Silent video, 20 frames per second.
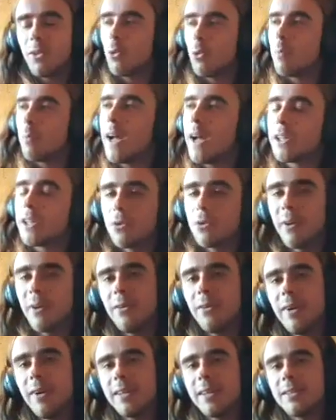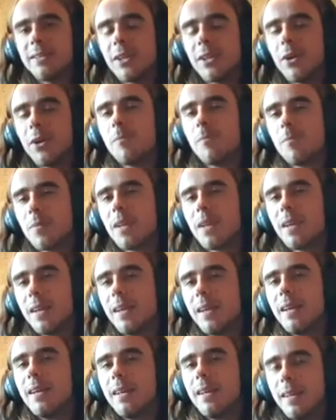patch run around. So
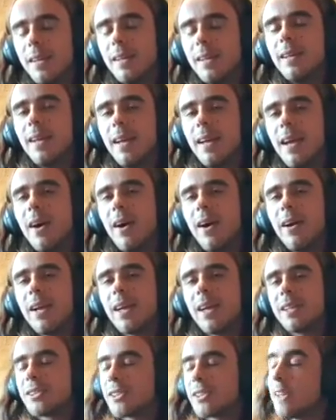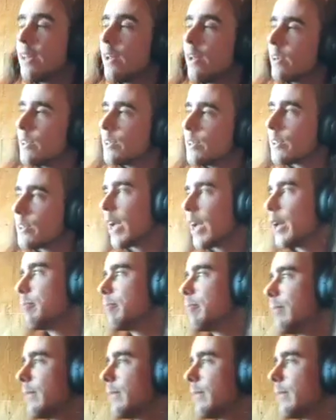yeah, I sit there and scheme